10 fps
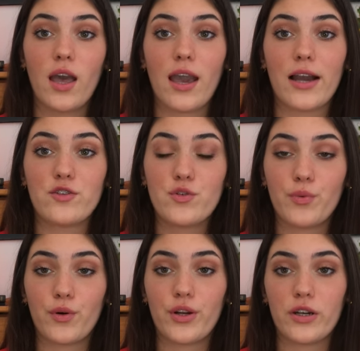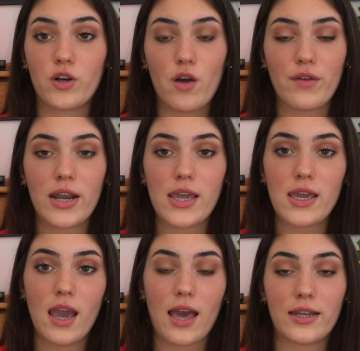Andrew Borden got
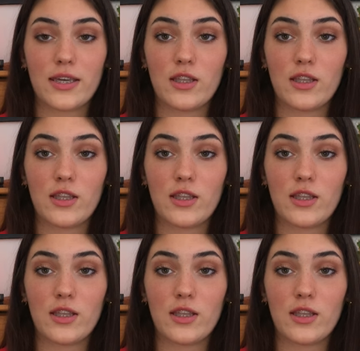ready and he